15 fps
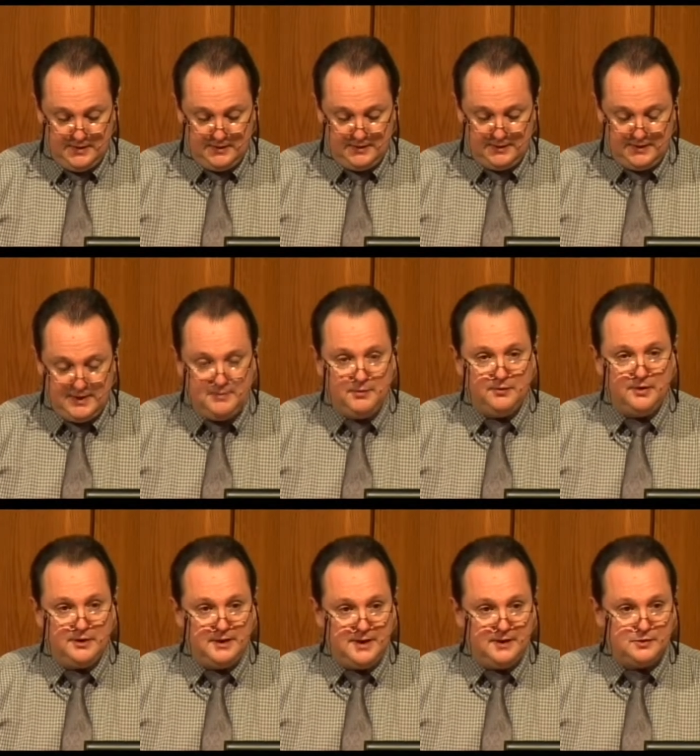The theme of the
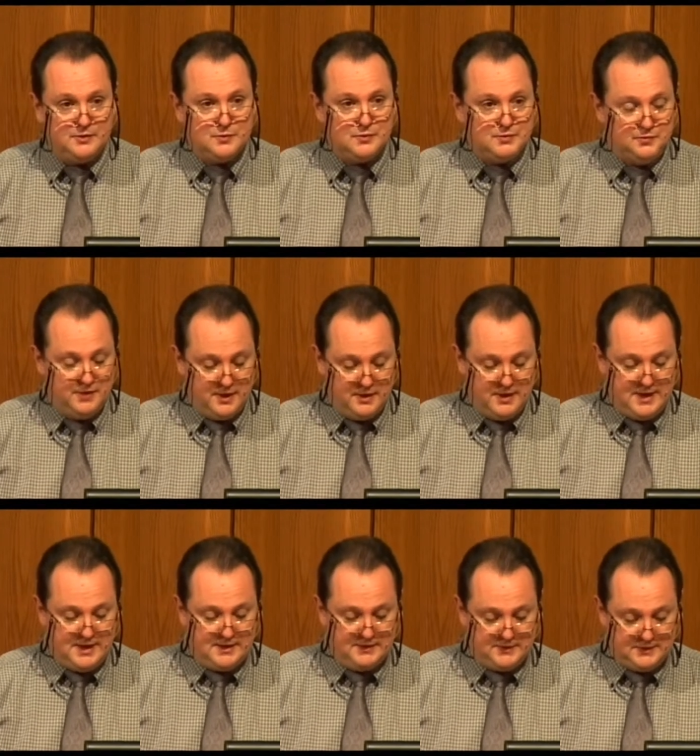letters was very
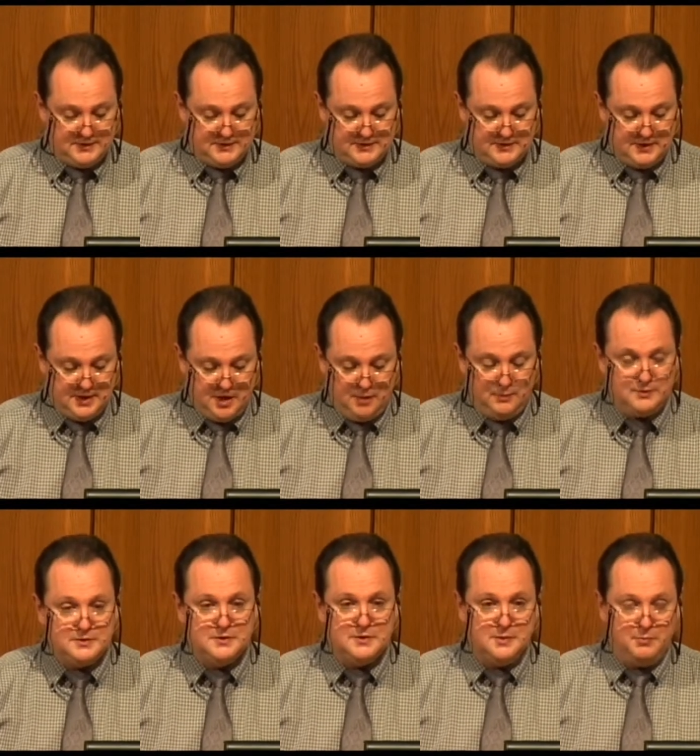consistent, almost
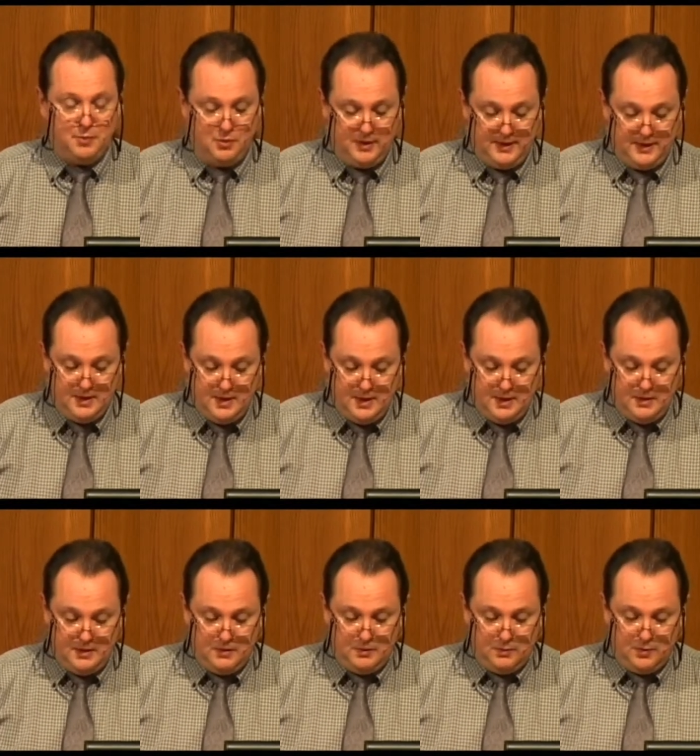to the point
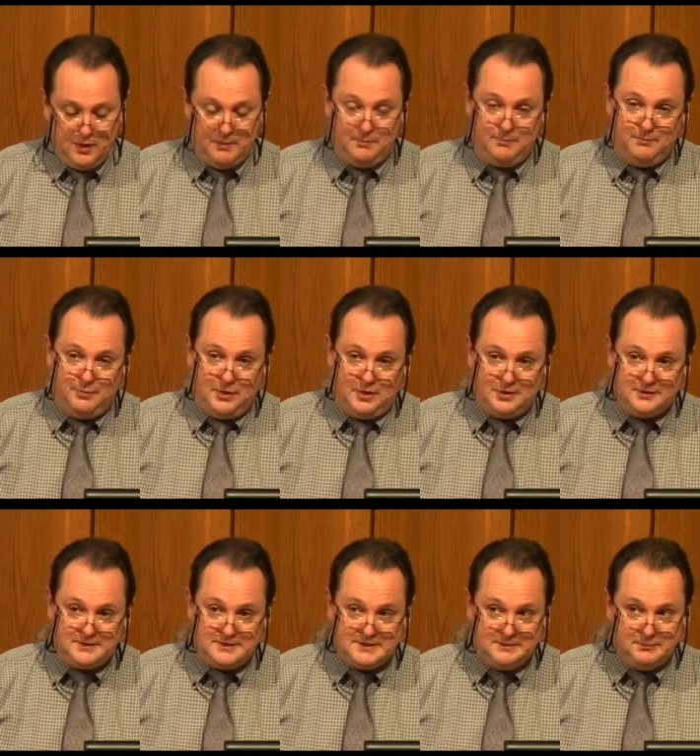where Paul
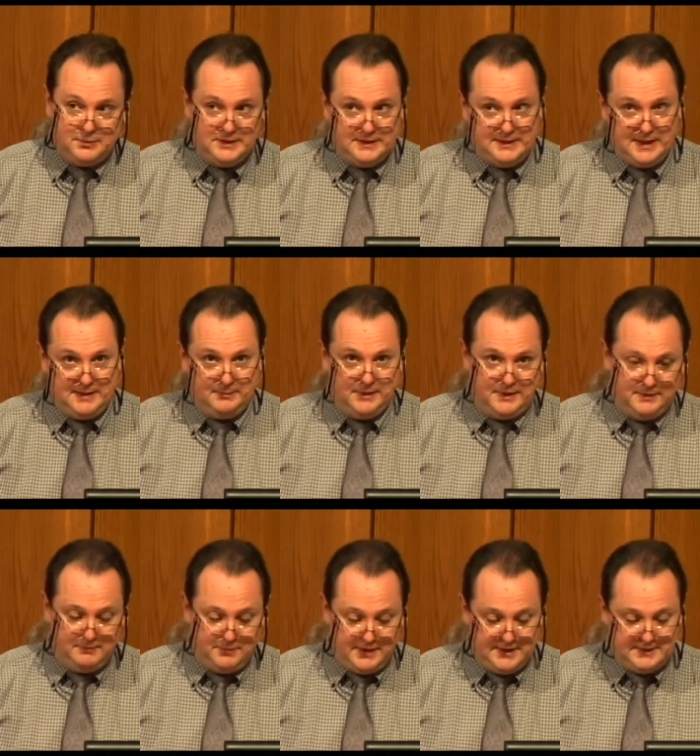simply copied
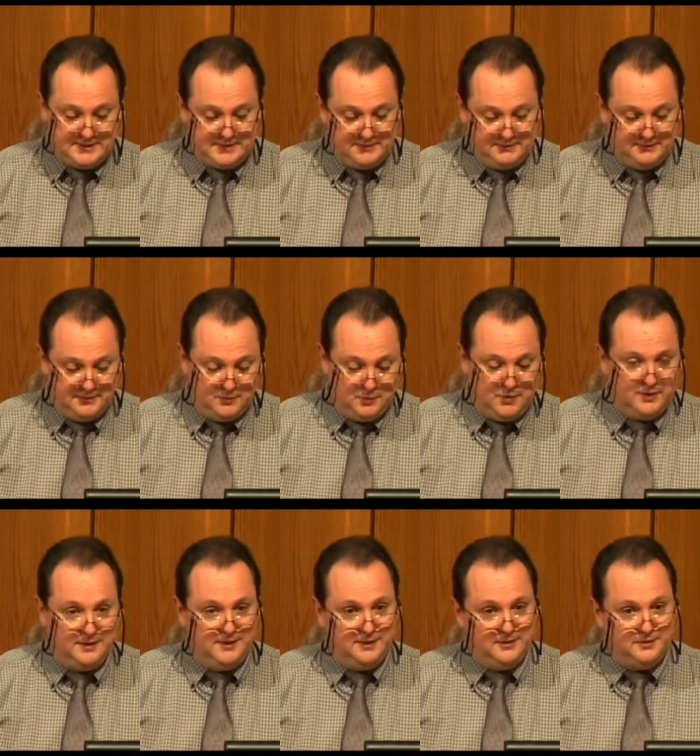and pasted from one
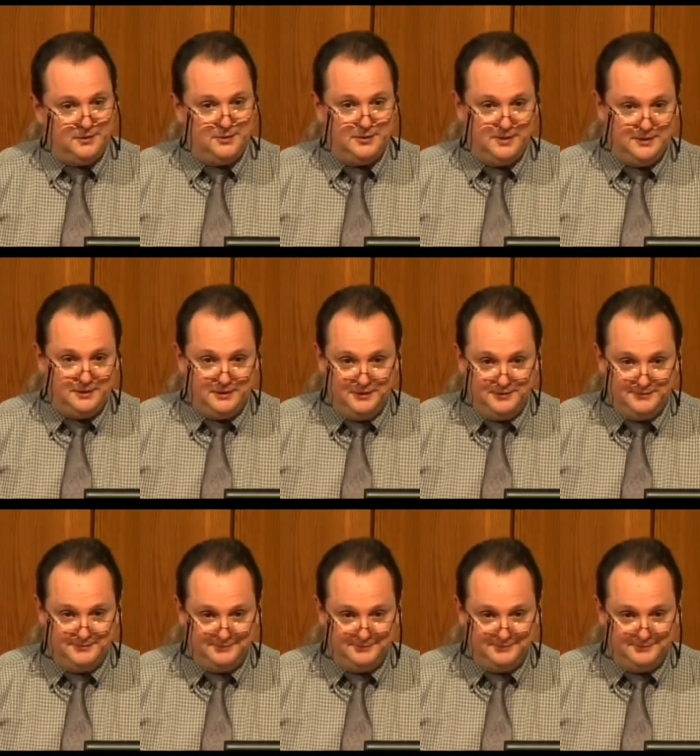letter to another.